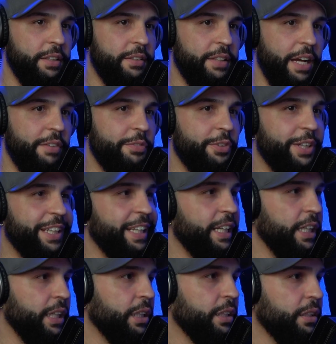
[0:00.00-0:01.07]
it's time for
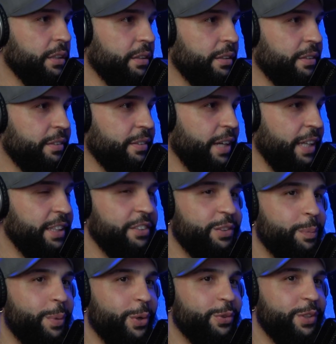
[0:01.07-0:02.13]
healing. I think
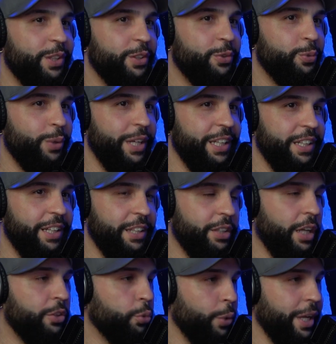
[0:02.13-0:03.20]
she posted a twit. A
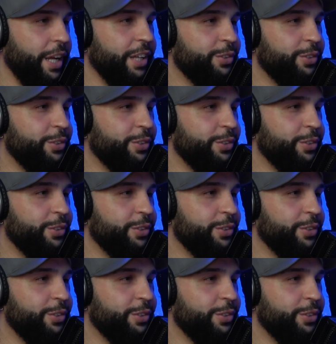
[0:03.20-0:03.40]
twit.